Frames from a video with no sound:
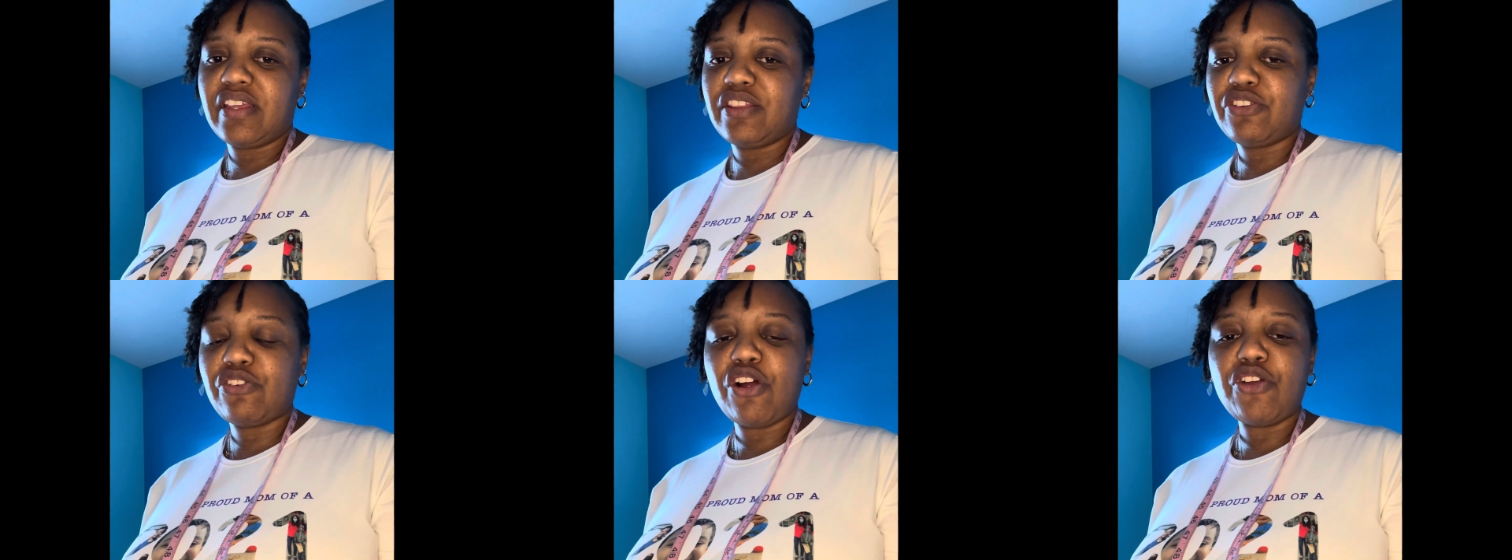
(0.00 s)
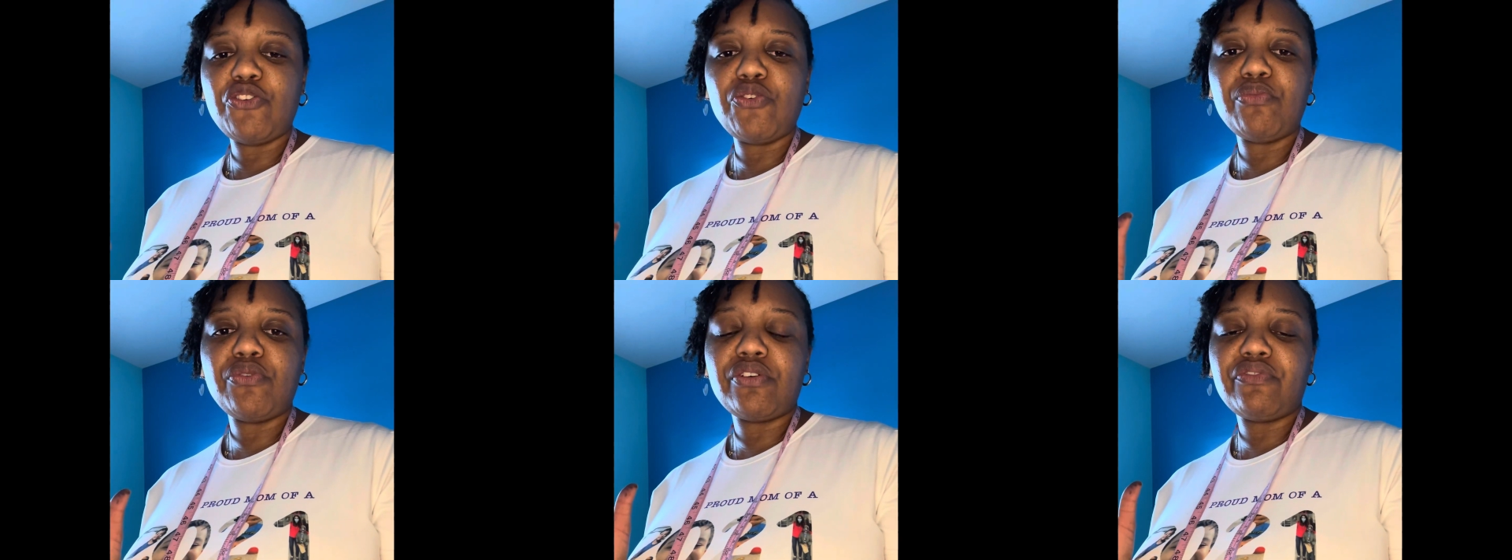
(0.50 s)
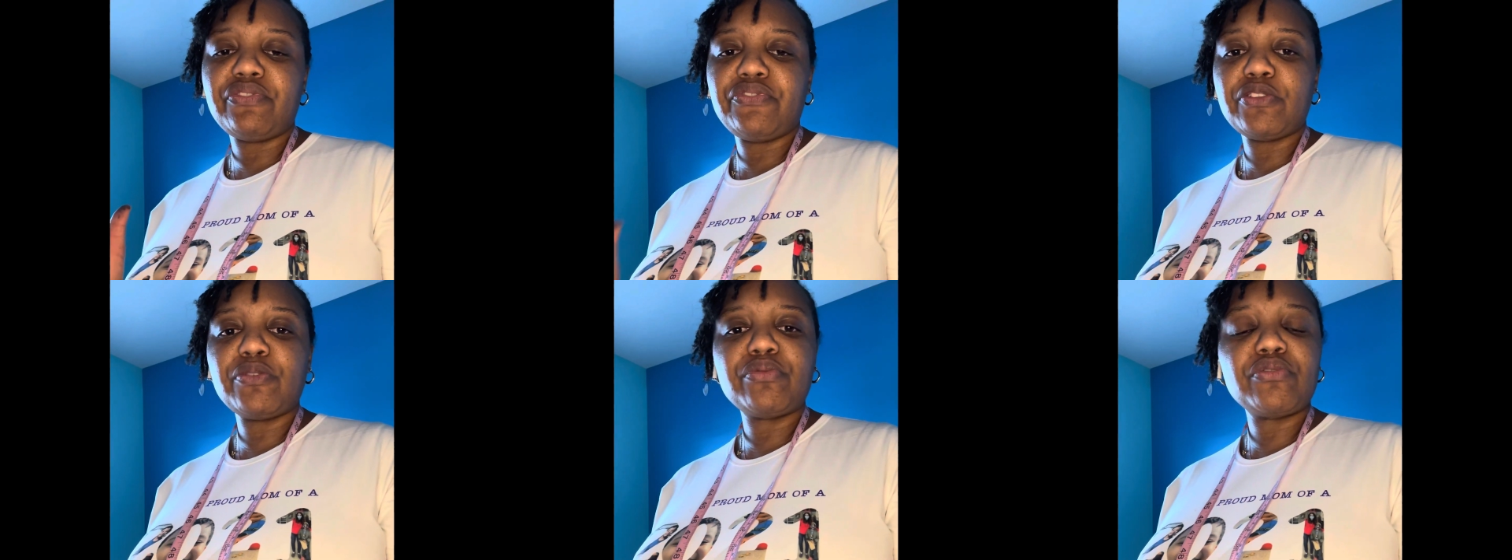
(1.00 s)
There are no more
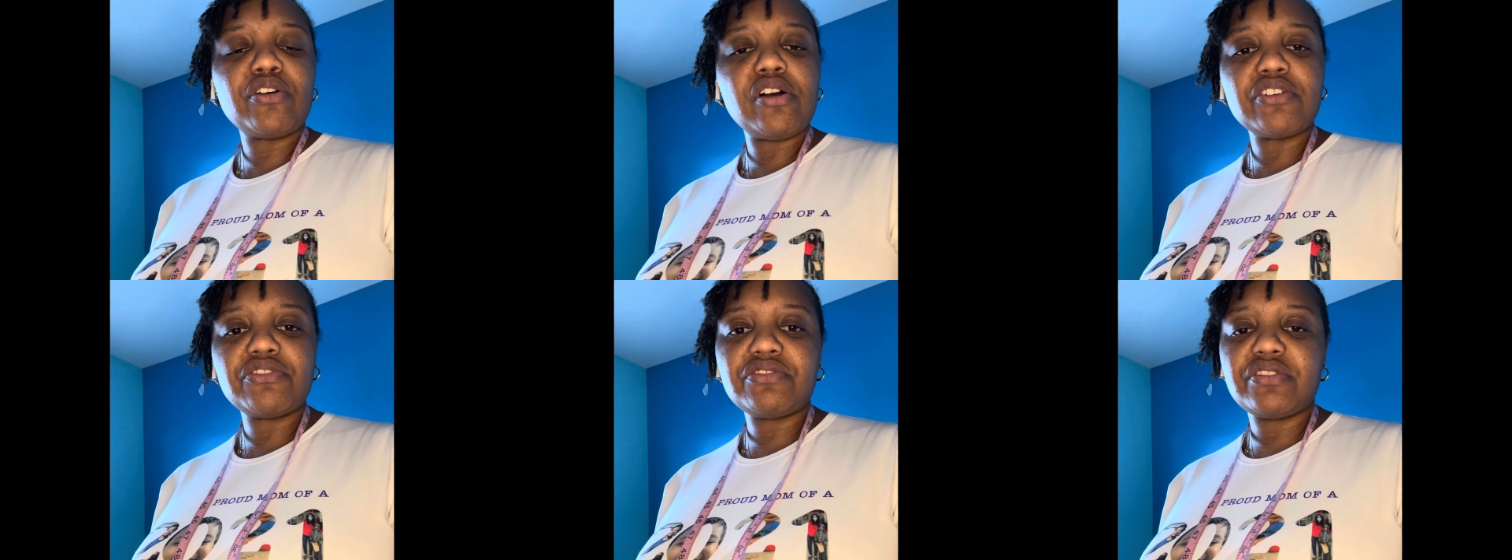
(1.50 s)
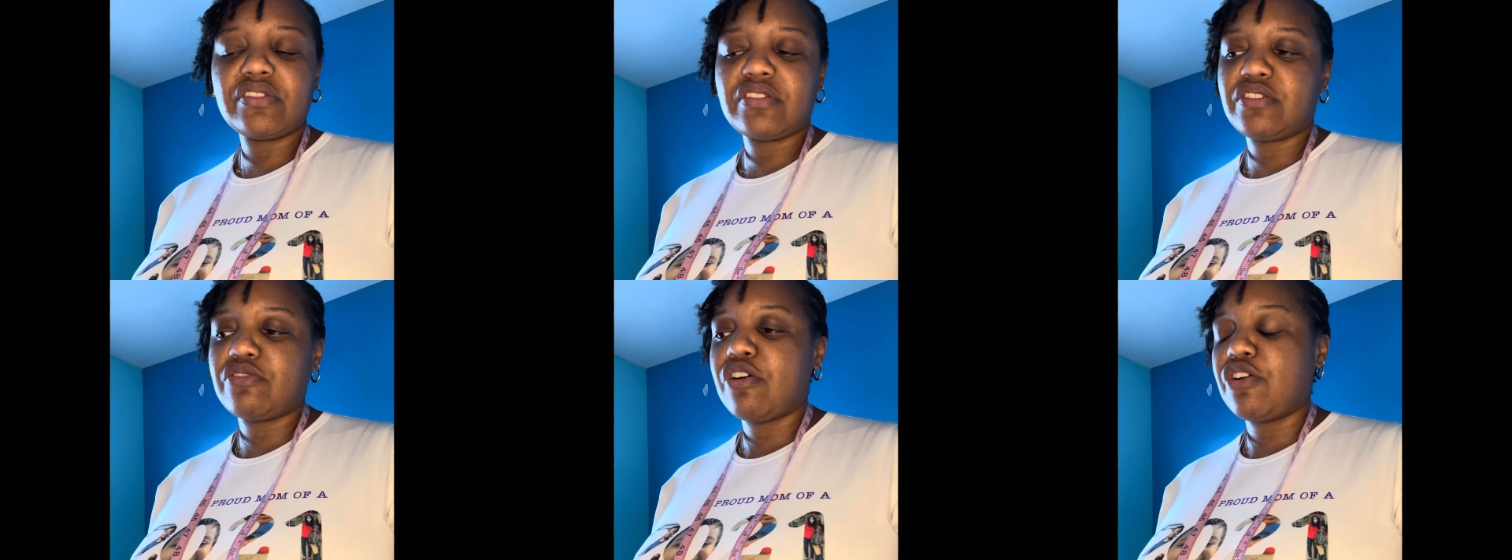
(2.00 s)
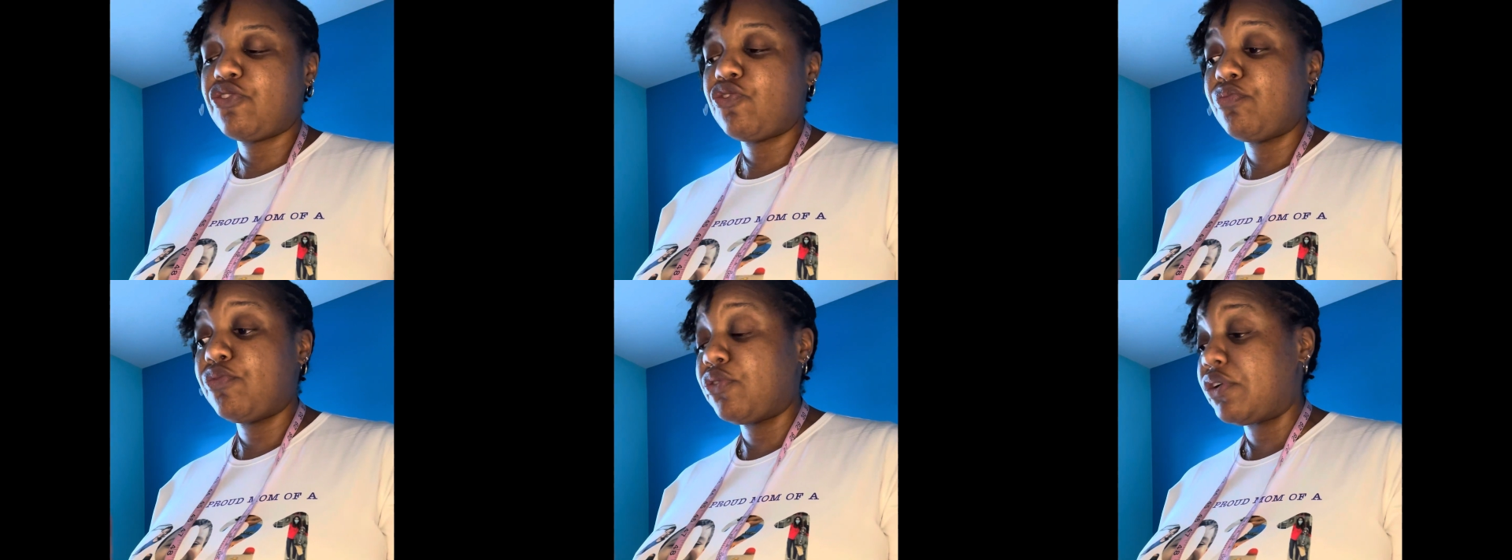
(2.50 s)
refillable cartridges. There are no
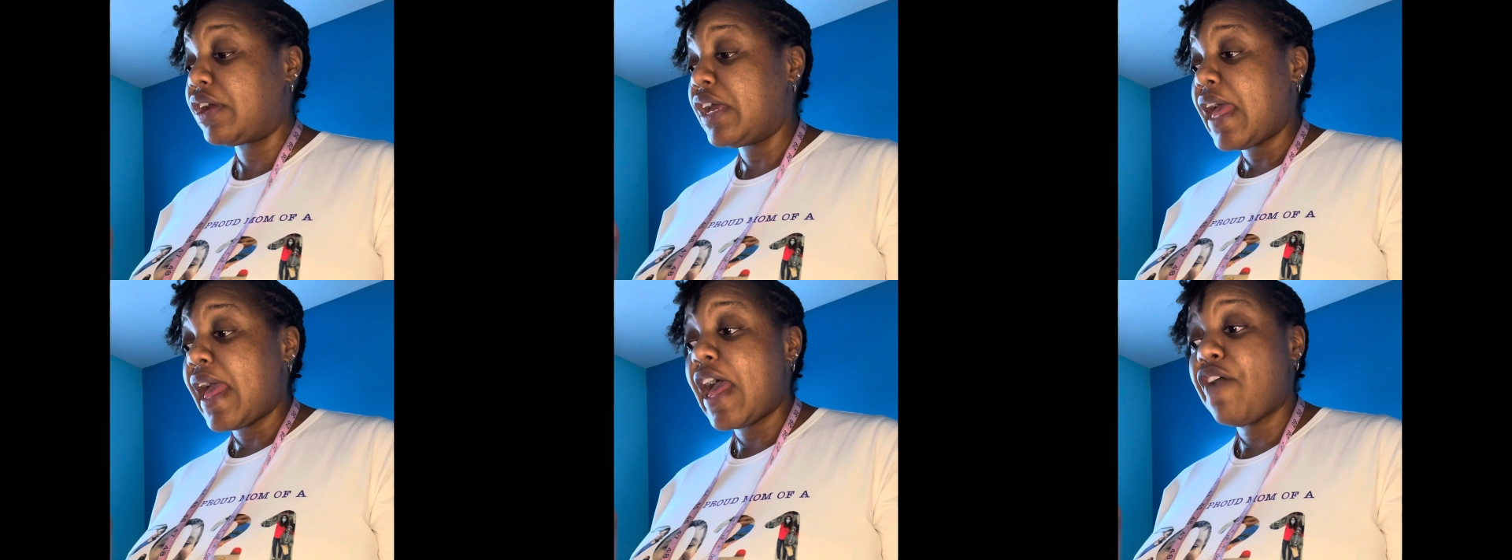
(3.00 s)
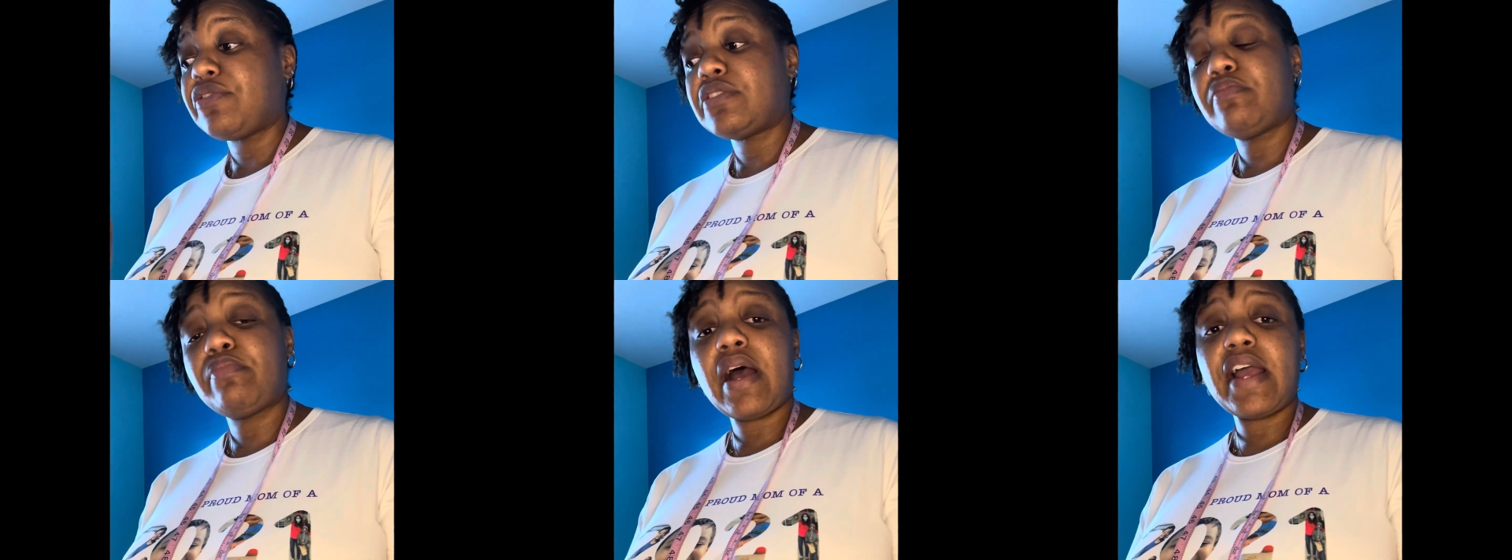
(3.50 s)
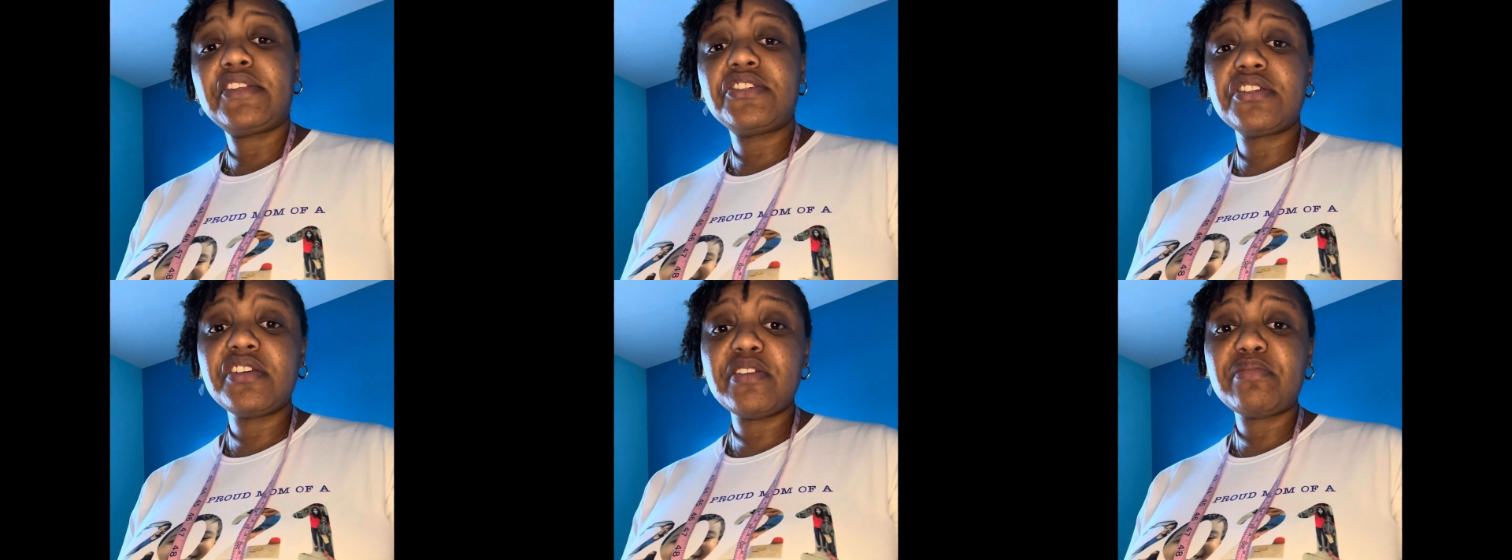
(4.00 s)
more having to buy
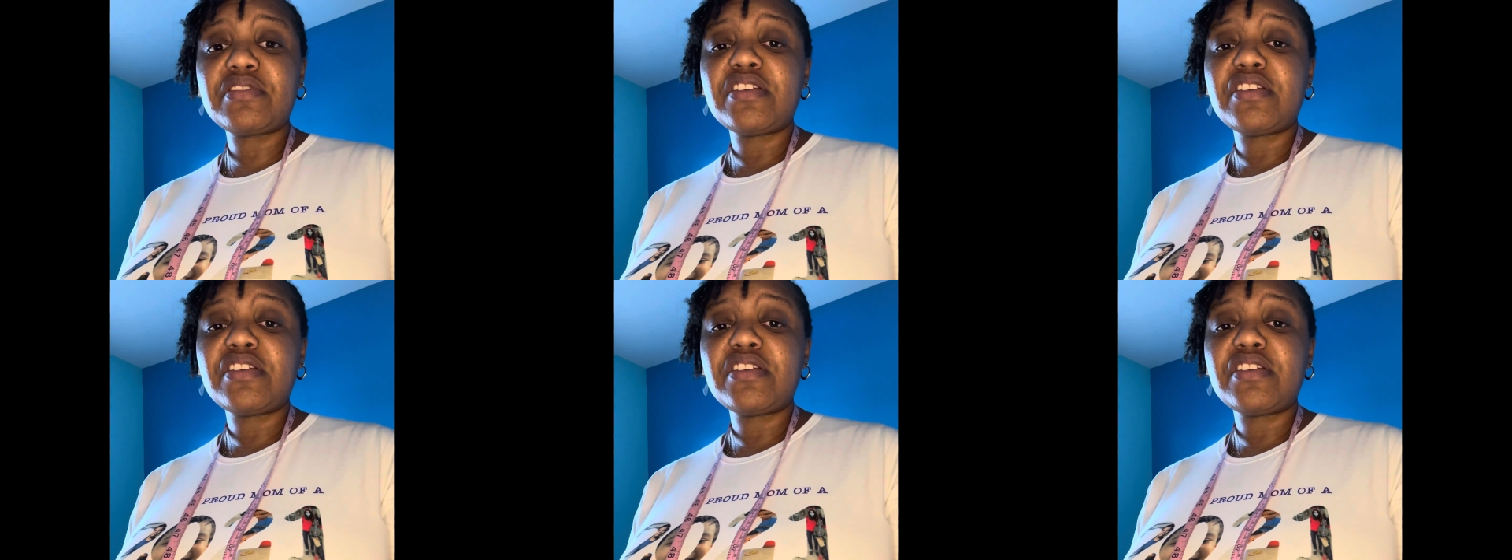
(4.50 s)
chips.